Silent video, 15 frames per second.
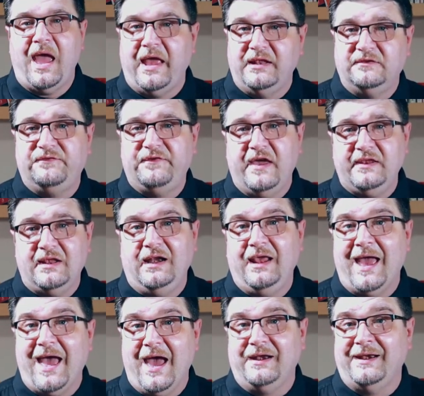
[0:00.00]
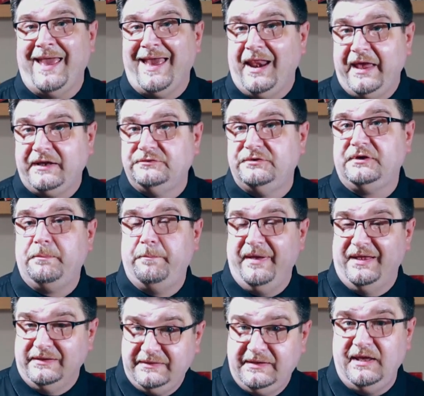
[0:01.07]
and finally an electric
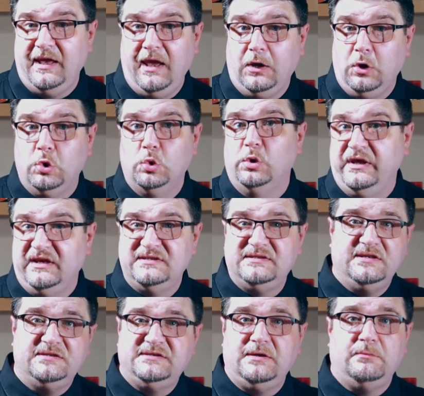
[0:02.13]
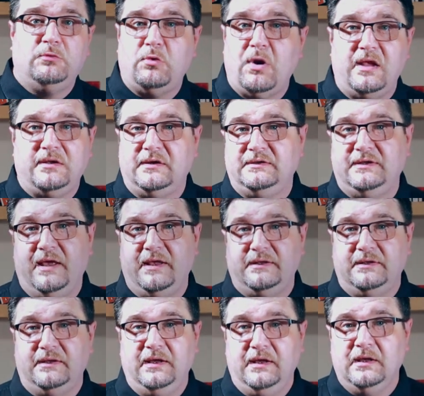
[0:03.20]
Peltier cooling system rather
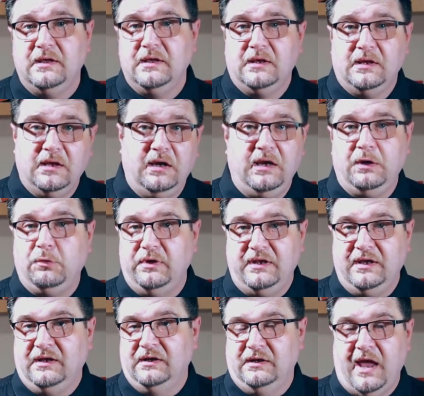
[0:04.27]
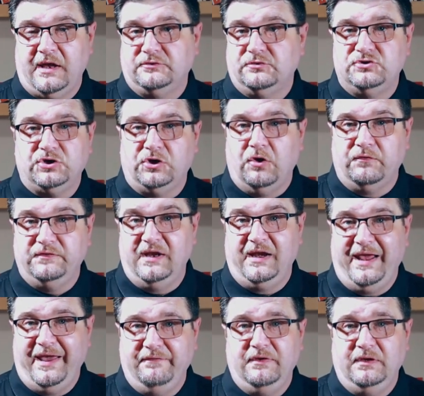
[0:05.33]
than the liquid nitrogen of the
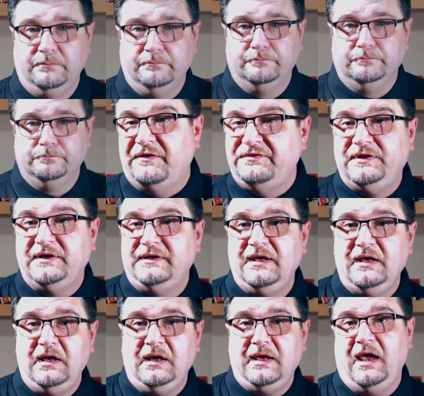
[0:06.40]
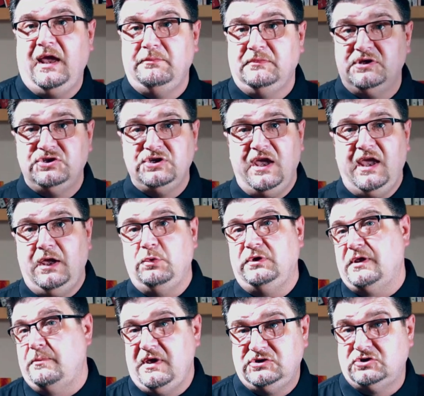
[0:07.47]
Navy. After D came the J
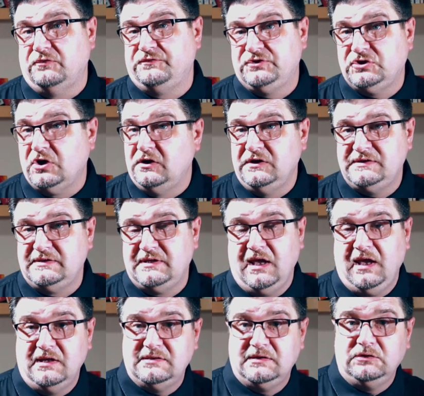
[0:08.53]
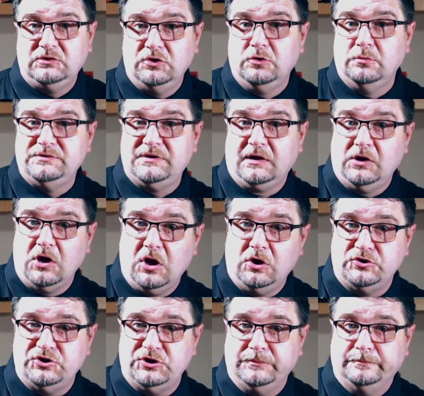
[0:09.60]
with a mix of solid states and tubes
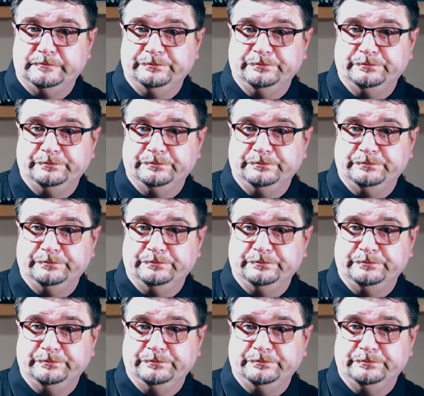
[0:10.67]
technology.